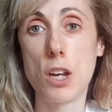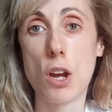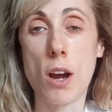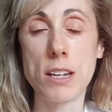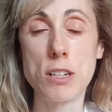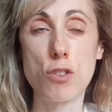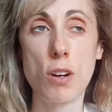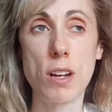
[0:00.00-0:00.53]
I
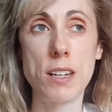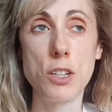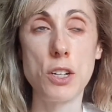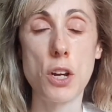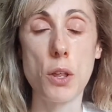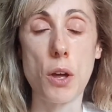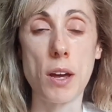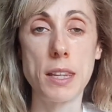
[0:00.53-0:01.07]
try
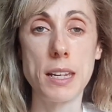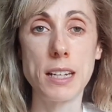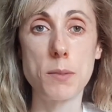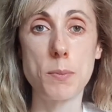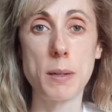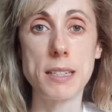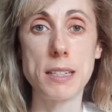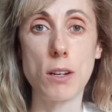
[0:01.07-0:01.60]
and, I think to
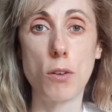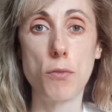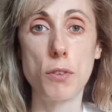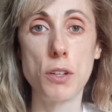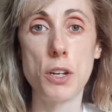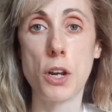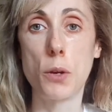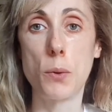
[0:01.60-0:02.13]
myself,
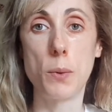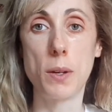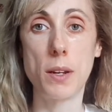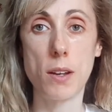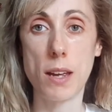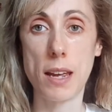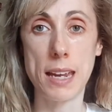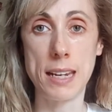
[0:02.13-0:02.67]

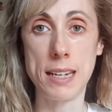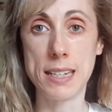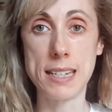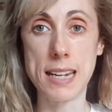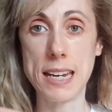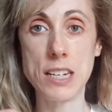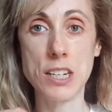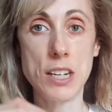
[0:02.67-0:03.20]
in
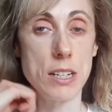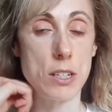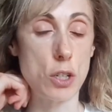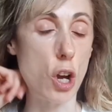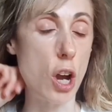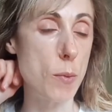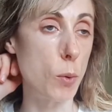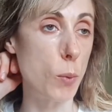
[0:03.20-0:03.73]
10 years'
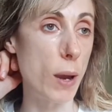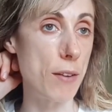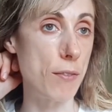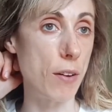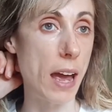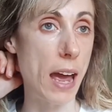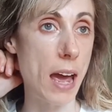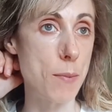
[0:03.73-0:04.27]
time or
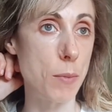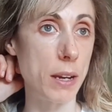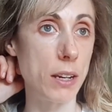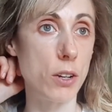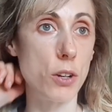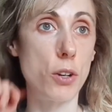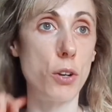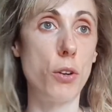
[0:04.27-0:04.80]
whatever, am I
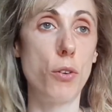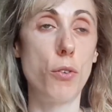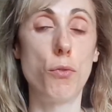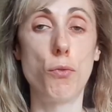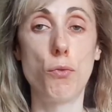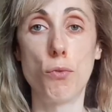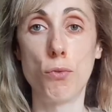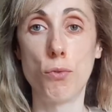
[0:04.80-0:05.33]
going to
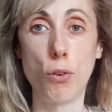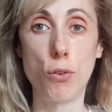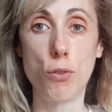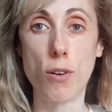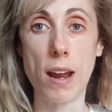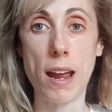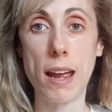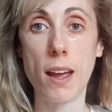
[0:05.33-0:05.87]

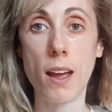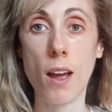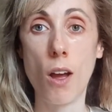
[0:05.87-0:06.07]
regret